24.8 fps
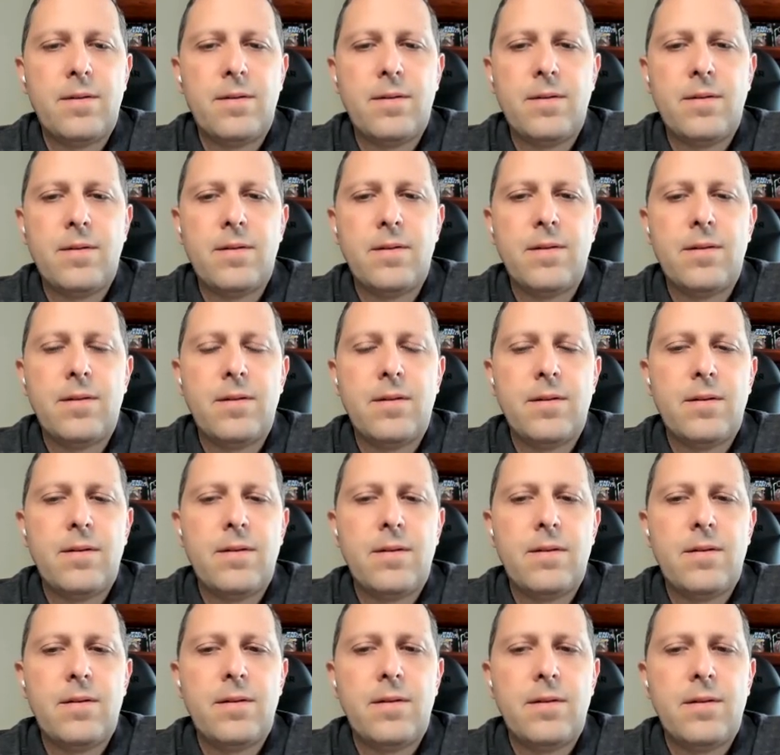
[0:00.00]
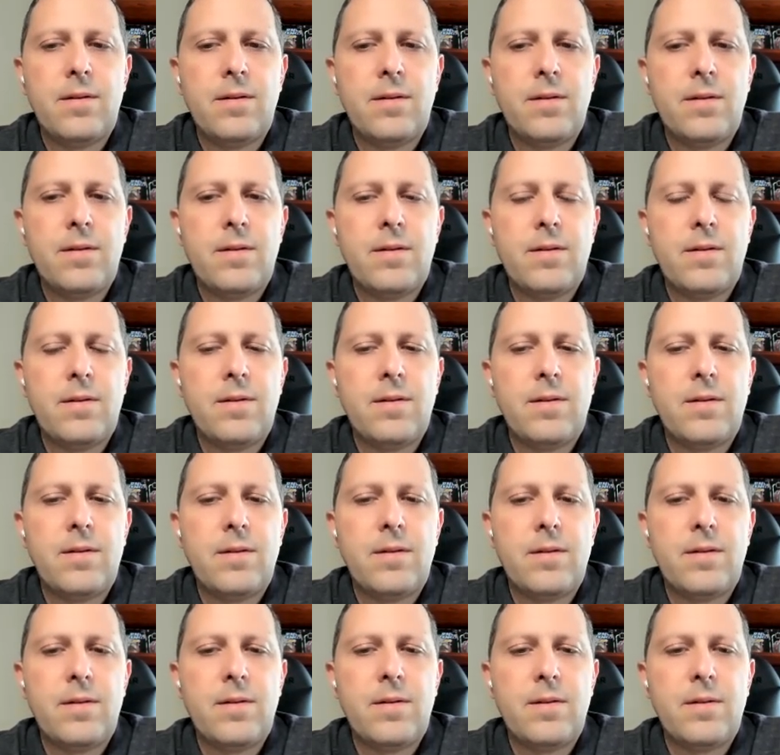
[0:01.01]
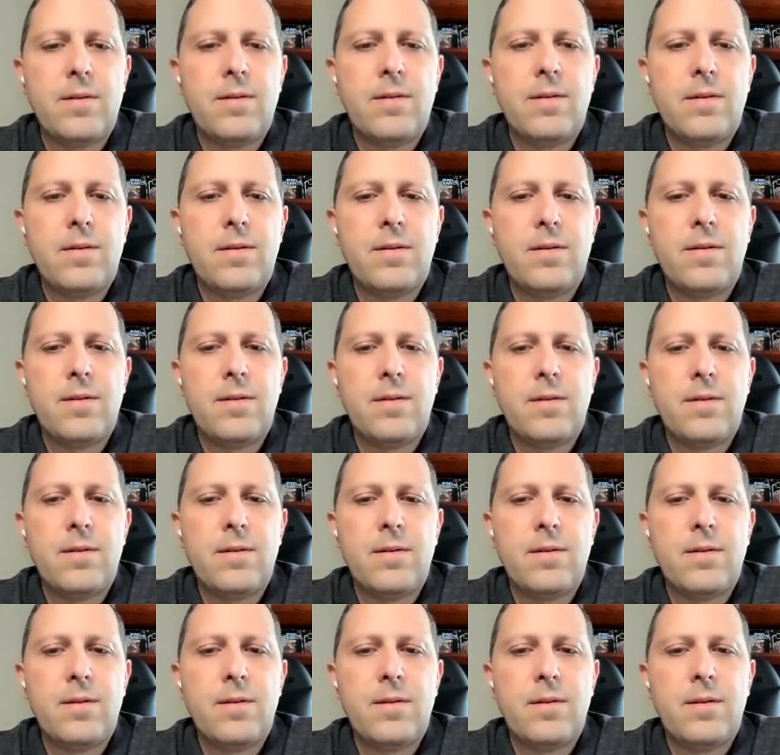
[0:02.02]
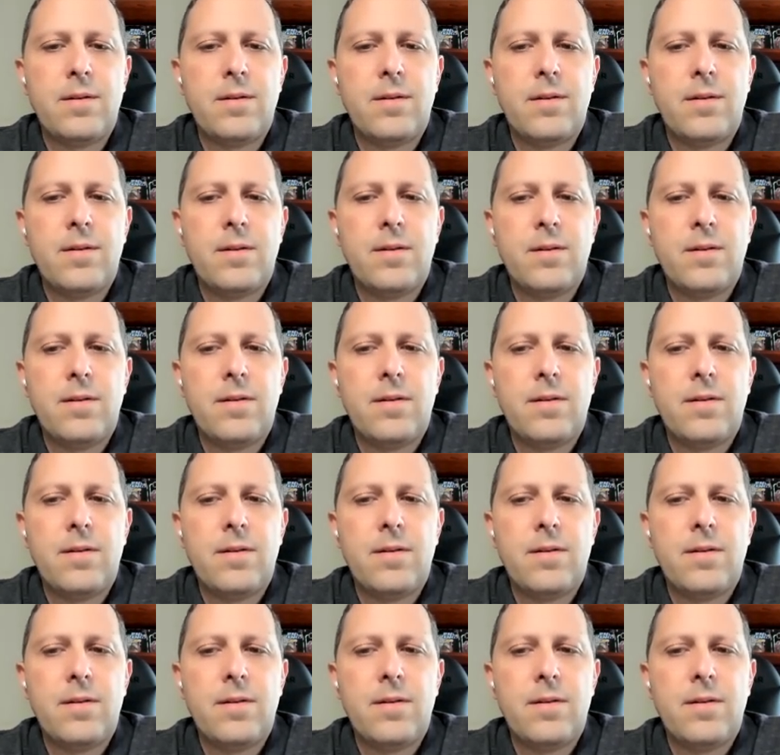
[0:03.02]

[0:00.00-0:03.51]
[no speech]